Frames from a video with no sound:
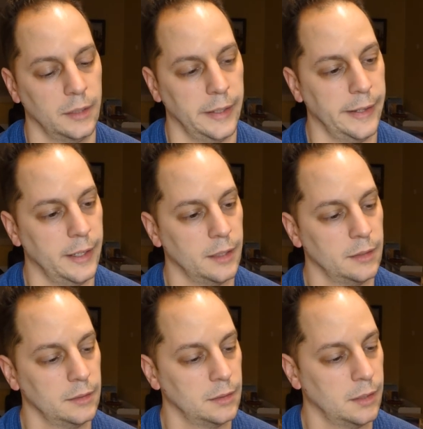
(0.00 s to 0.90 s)

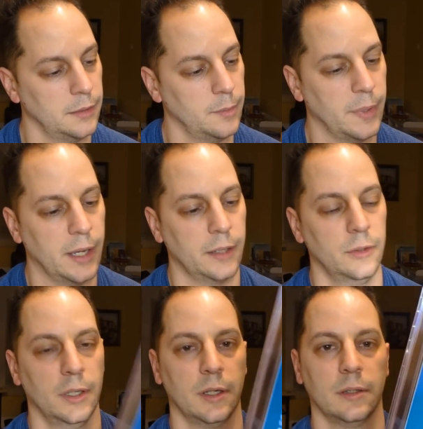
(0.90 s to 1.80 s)
And on the back,
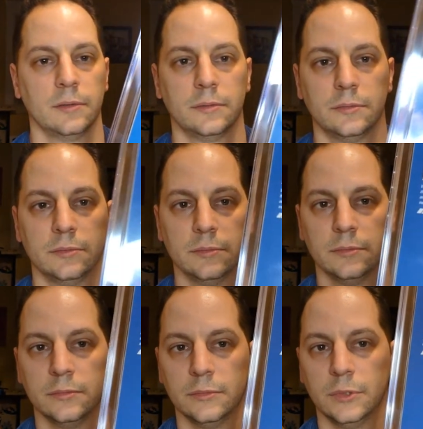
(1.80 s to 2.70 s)
you got a
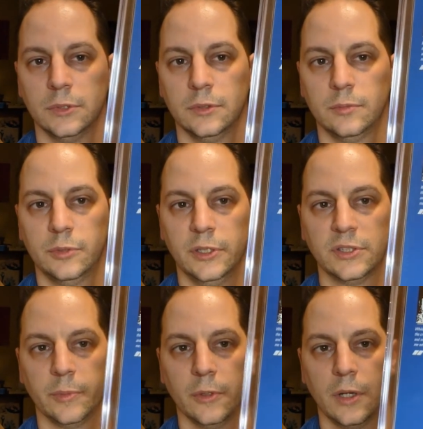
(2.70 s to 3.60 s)
pretty
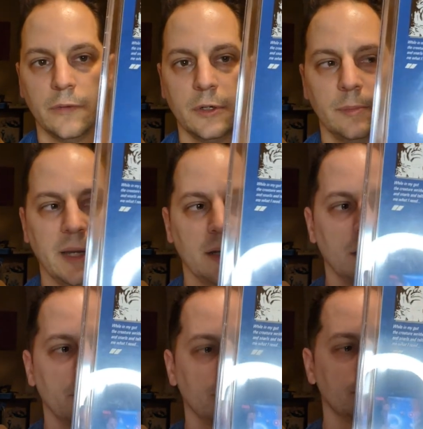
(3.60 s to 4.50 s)
simple cover, back
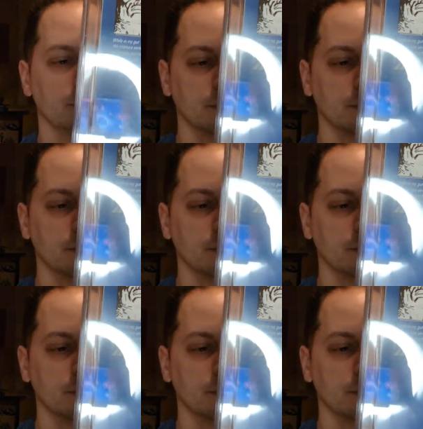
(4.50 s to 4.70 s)
cover.